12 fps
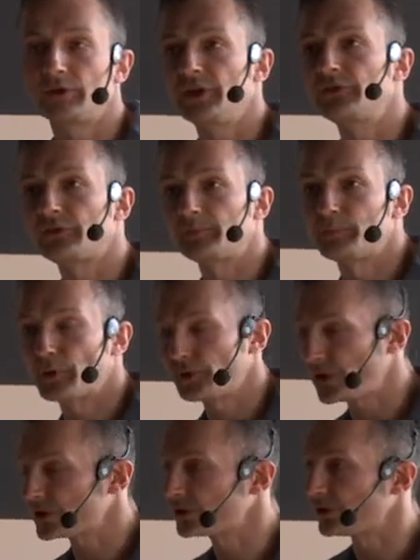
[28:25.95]
Is the
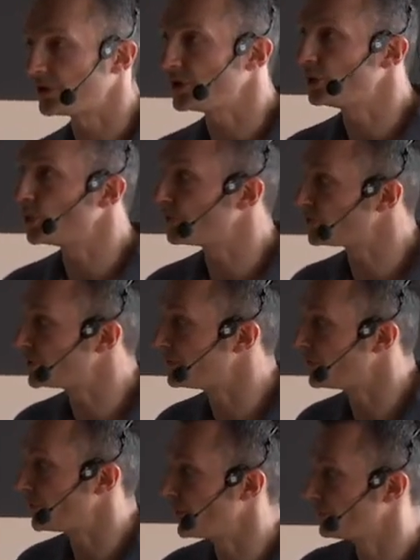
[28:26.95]
product innovative
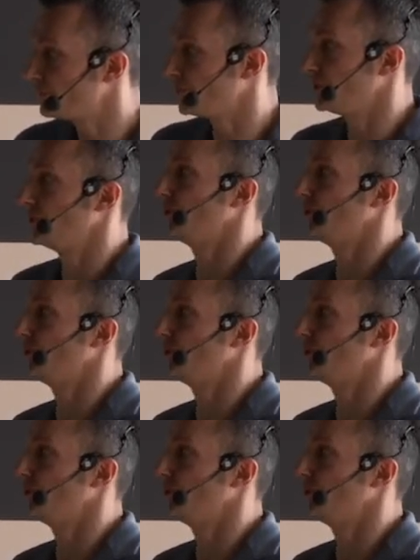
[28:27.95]
enough?